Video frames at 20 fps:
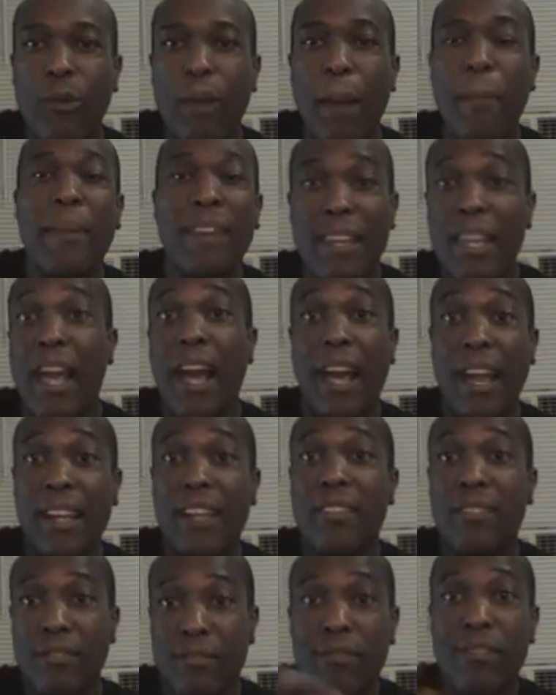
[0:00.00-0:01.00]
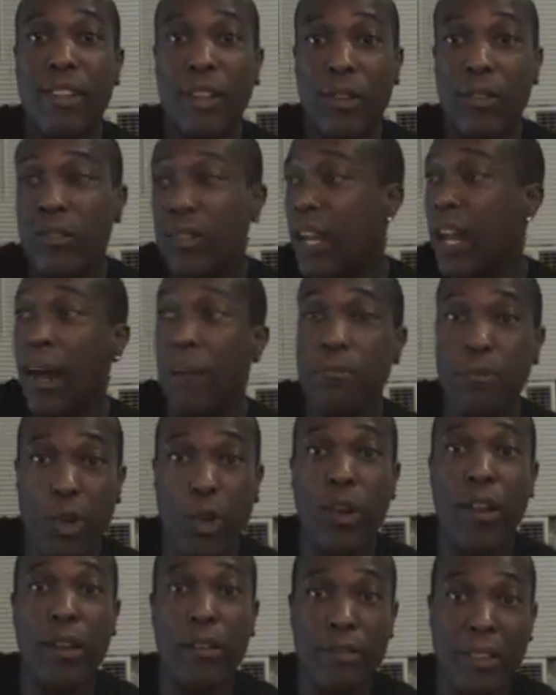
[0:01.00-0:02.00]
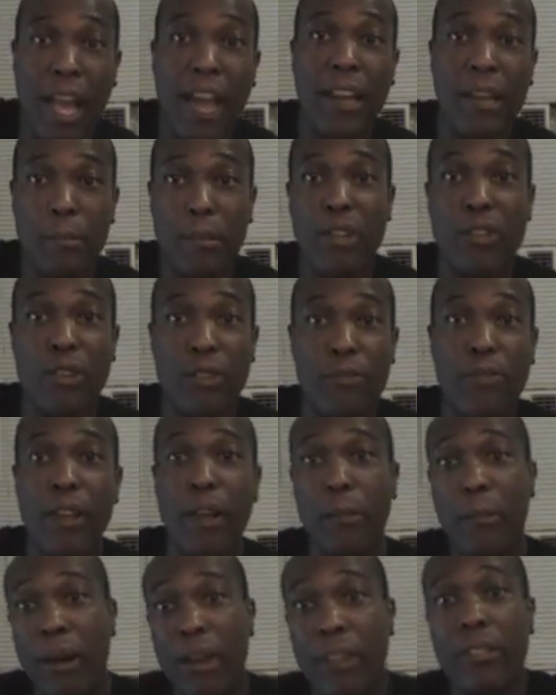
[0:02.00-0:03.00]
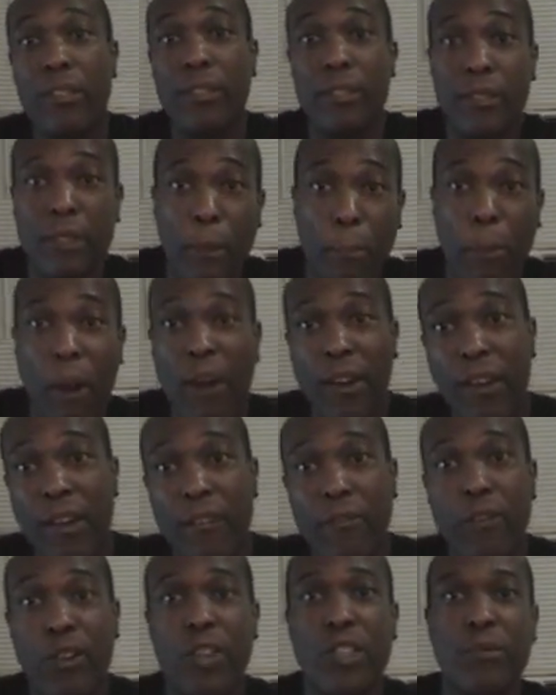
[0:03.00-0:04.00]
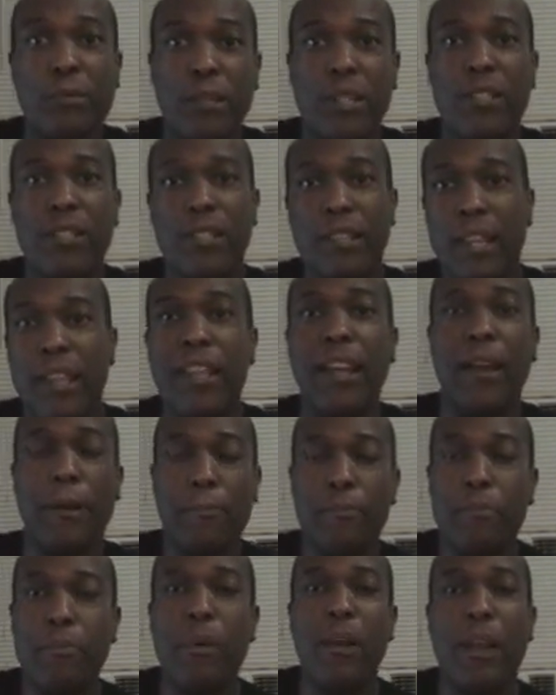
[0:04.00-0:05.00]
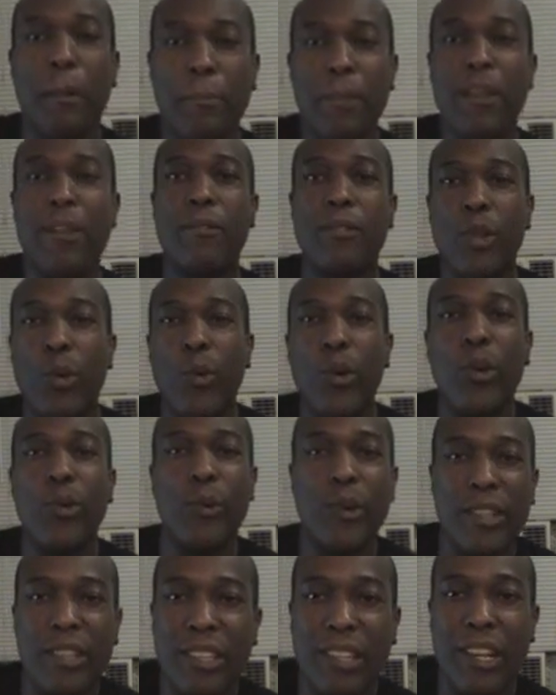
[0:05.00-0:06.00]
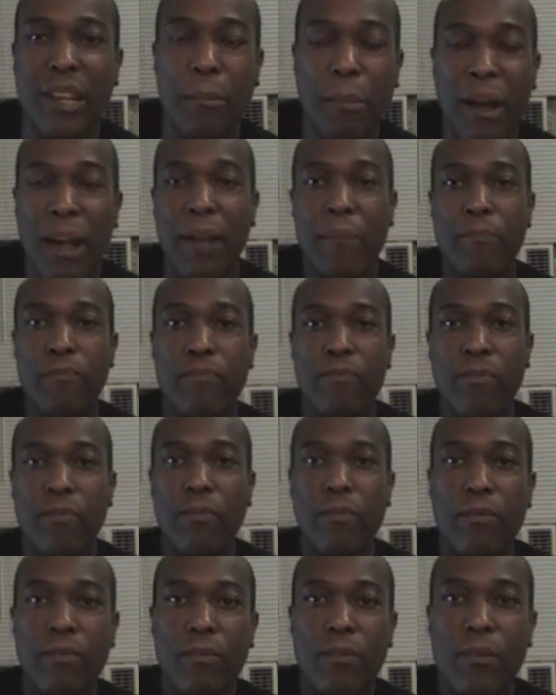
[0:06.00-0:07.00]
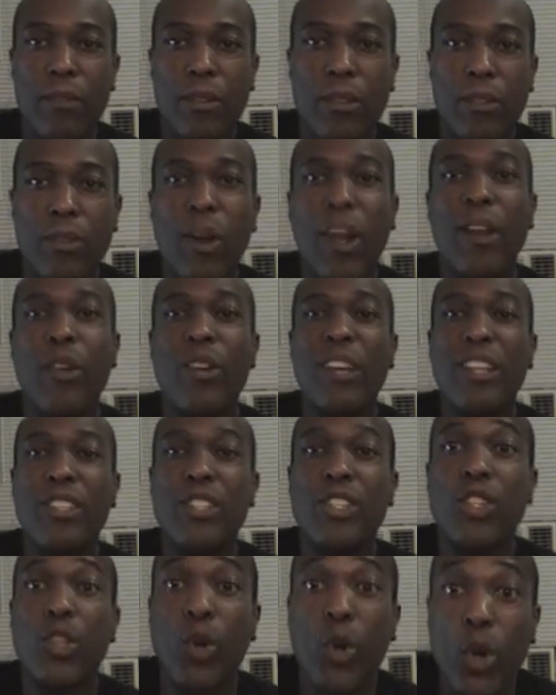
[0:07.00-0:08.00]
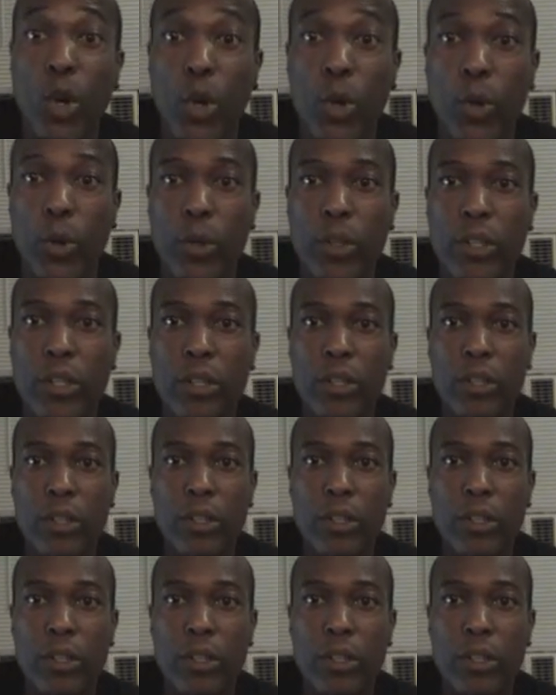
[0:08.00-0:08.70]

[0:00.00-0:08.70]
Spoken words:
I mean, yeah, I can, I'm doing a documentary film on the parking enforcement and that, yeah. But, I mean, the real reason, come on. So I don't get screwed.